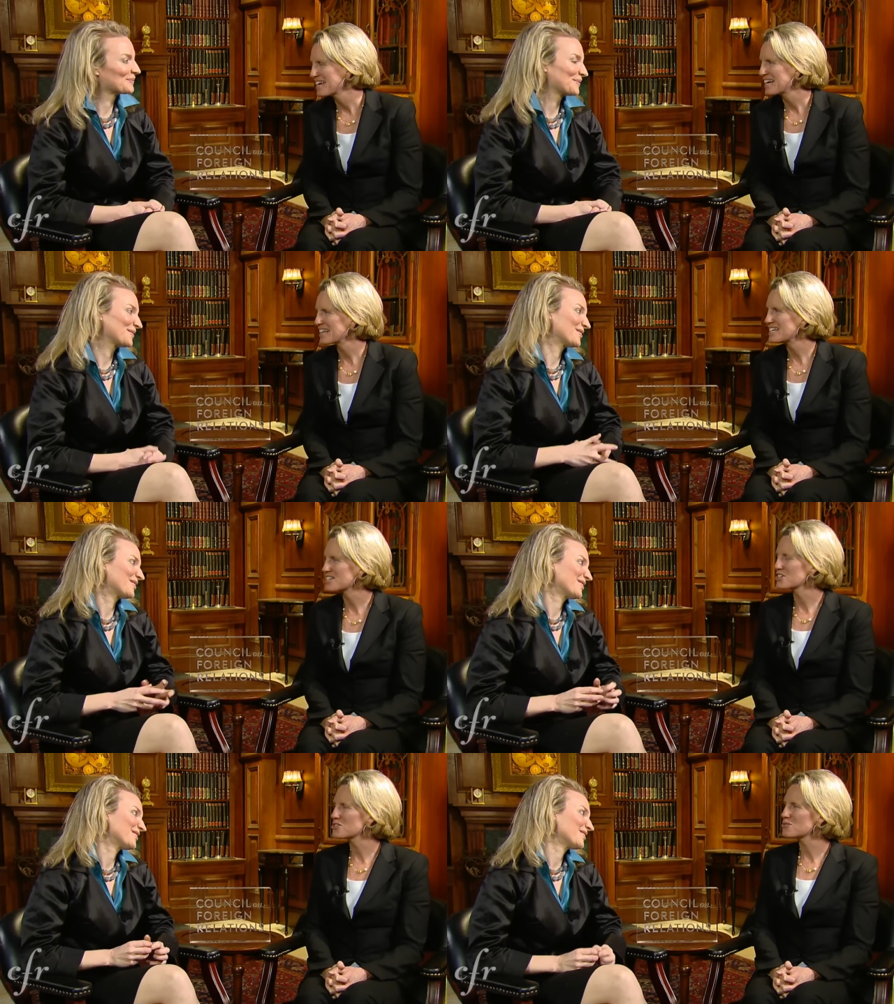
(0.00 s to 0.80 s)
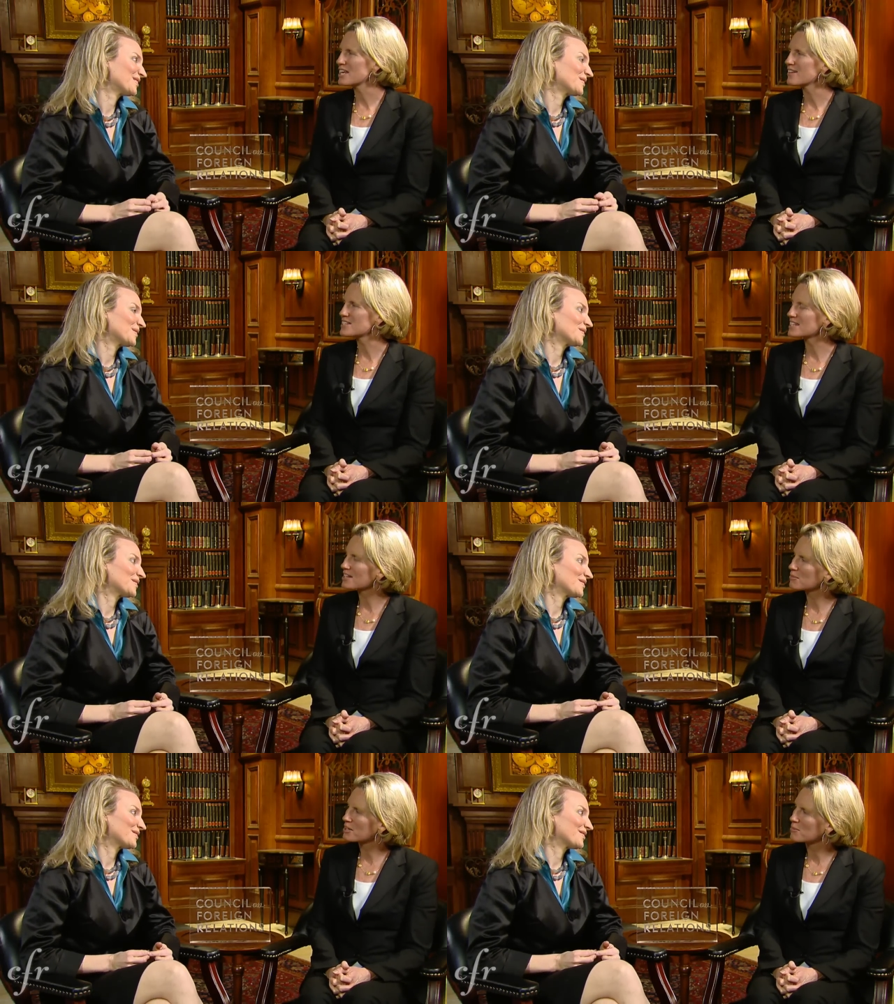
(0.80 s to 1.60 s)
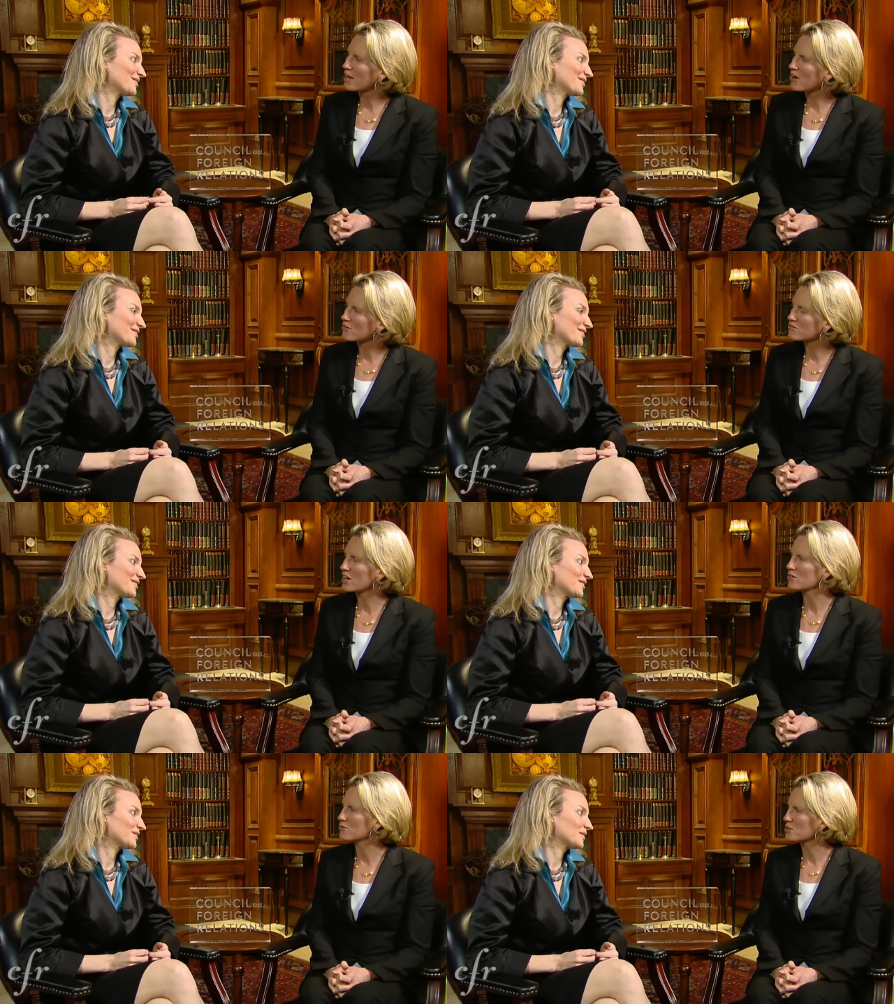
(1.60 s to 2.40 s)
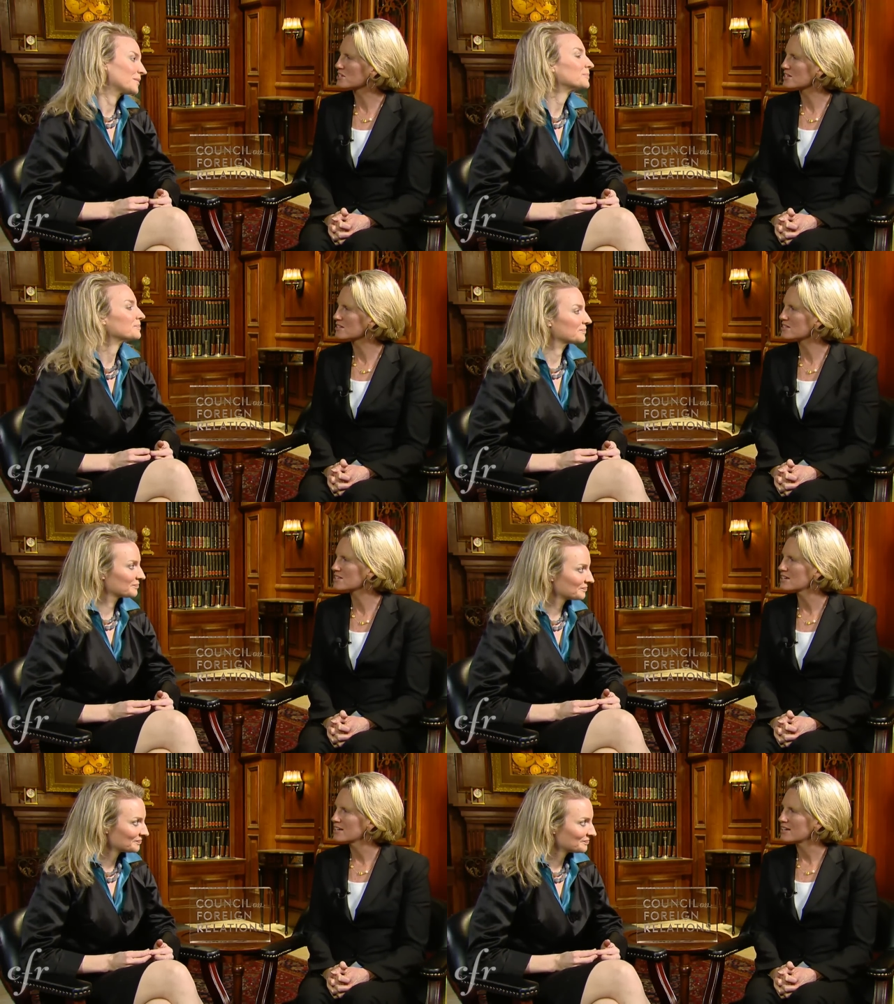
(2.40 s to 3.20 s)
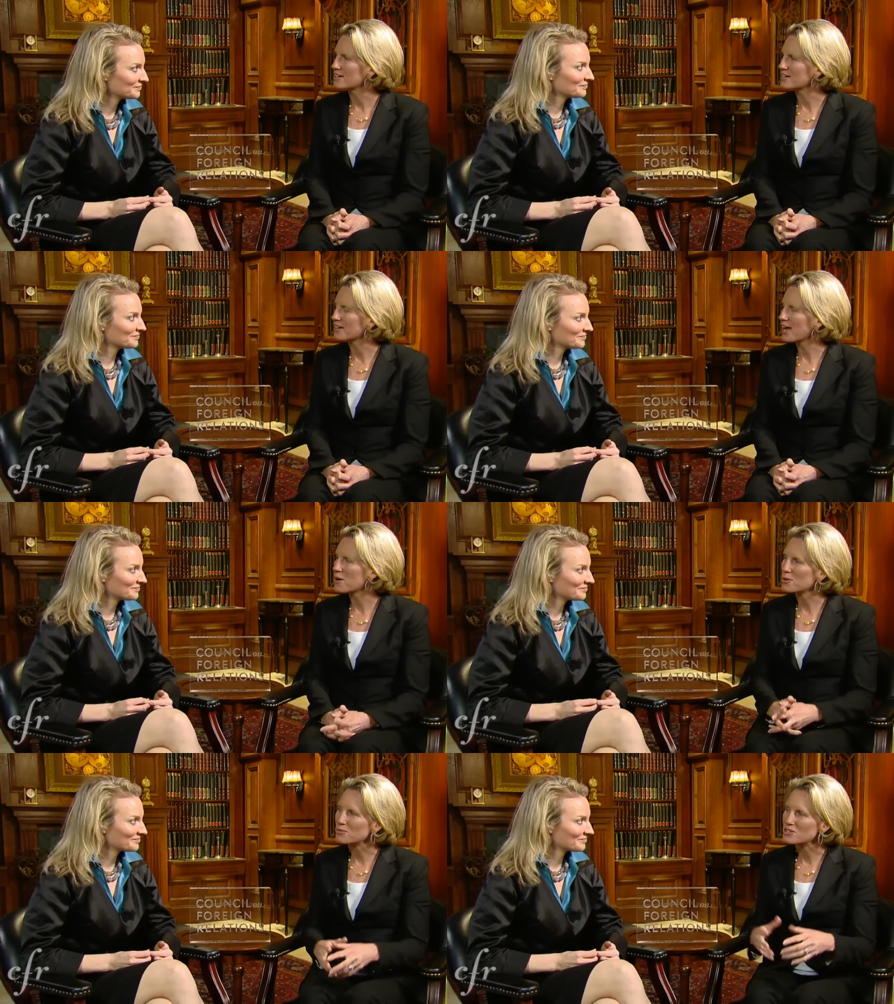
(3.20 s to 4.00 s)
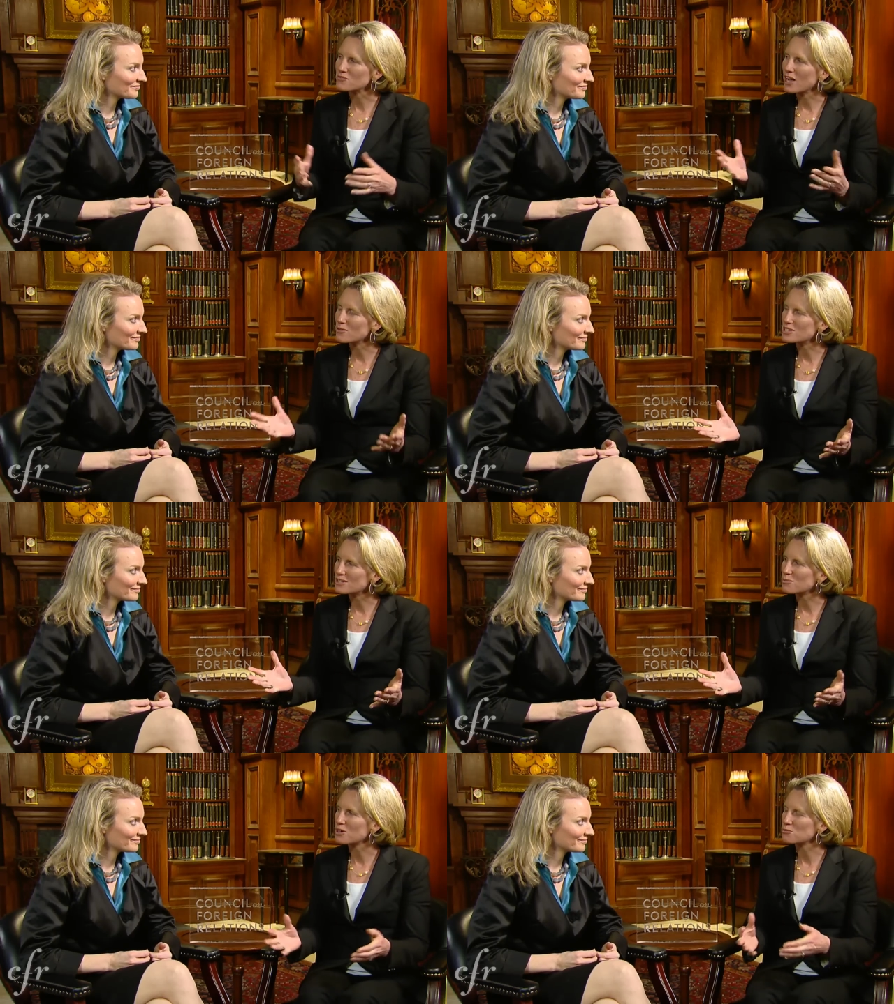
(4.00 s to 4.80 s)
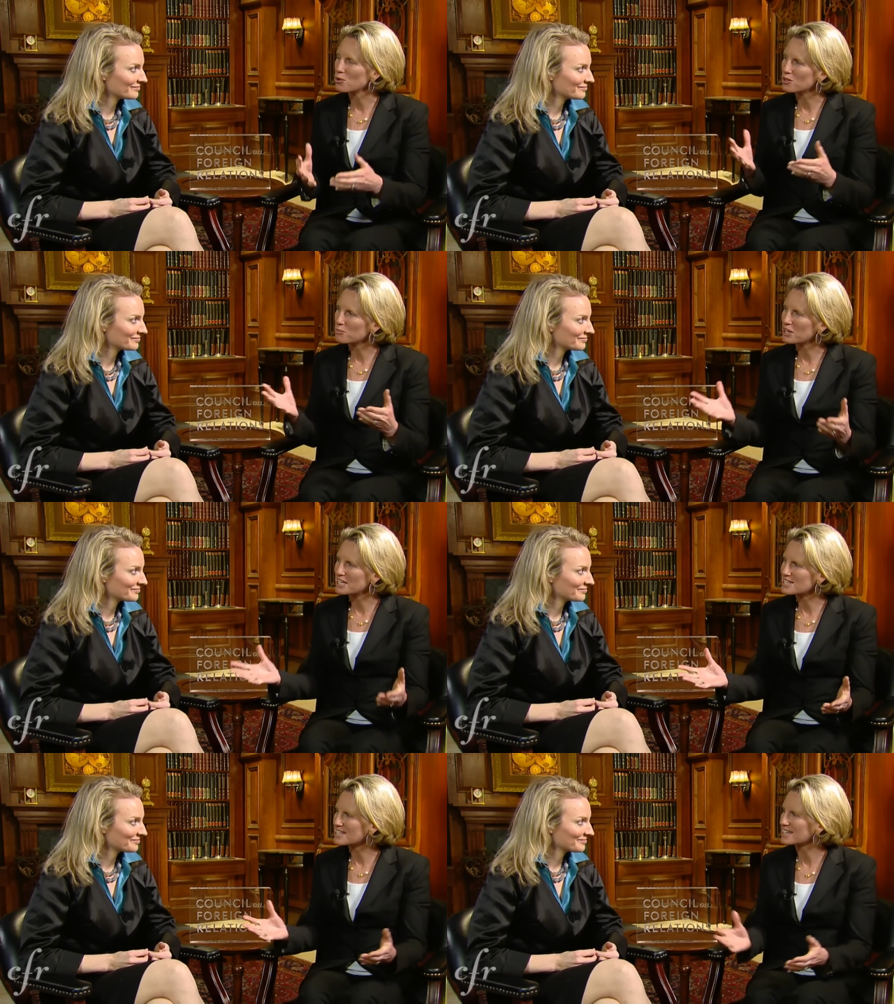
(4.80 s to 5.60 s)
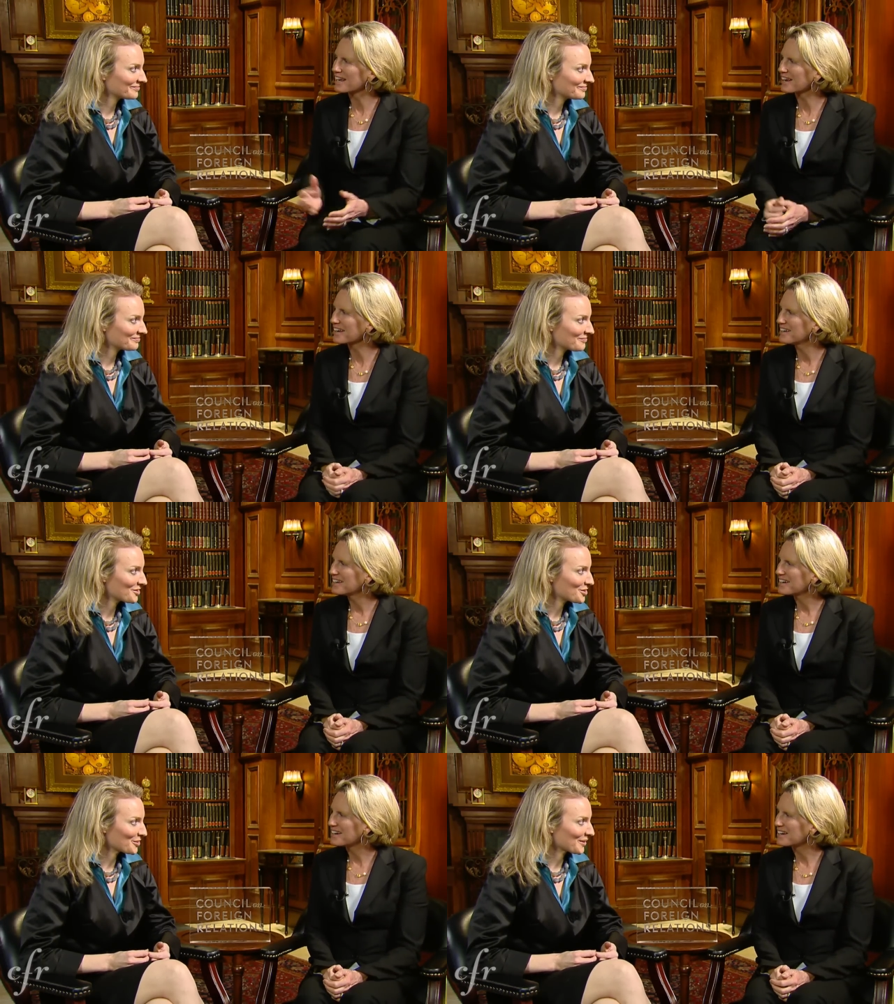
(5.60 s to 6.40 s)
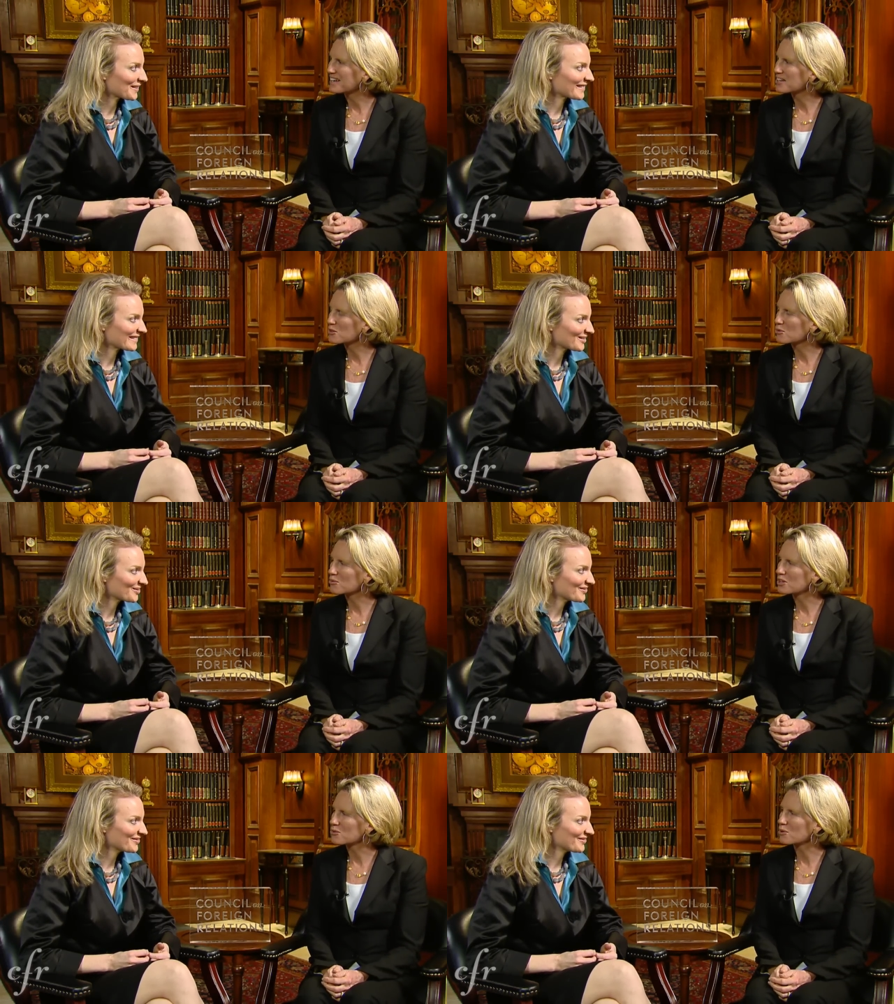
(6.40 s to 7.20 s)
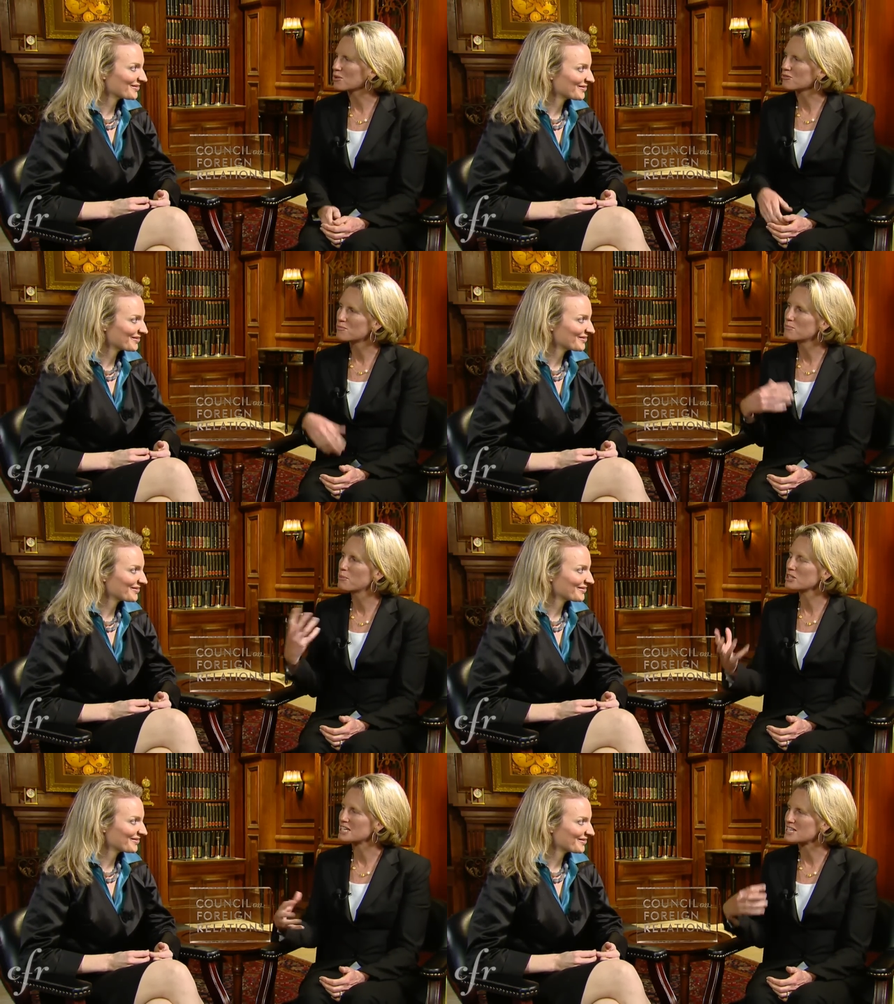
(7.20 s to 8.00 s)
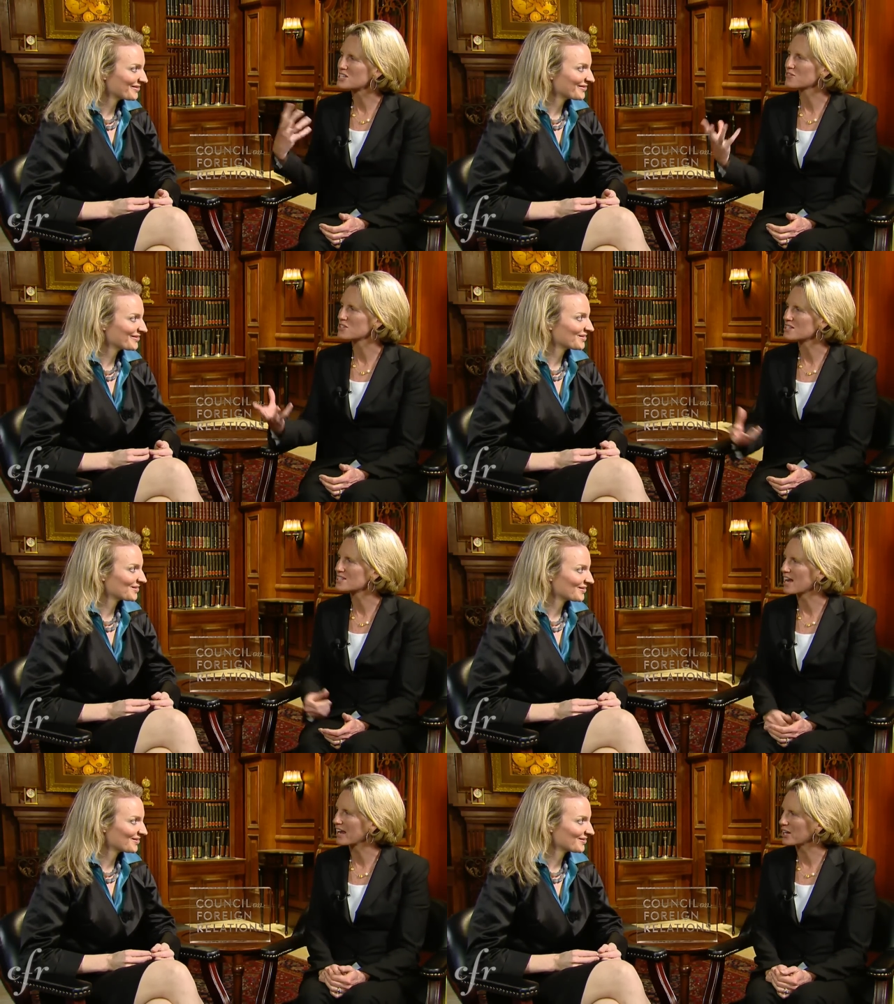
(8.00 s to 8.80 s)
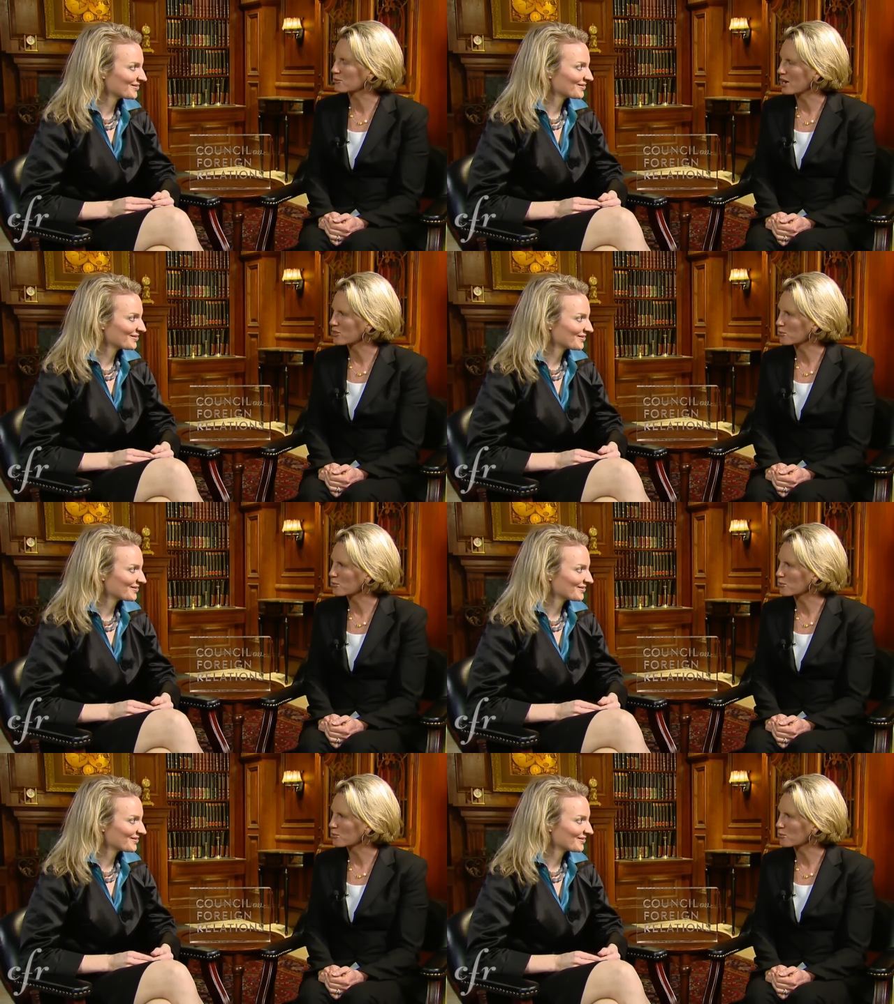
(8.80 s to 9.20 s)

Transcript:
Speaker 1: Alyse, could you tell us a little bit about Vital Voices, uh, how it was founded, what role it plays today sure. uh, in, the, in the role of building civil society around the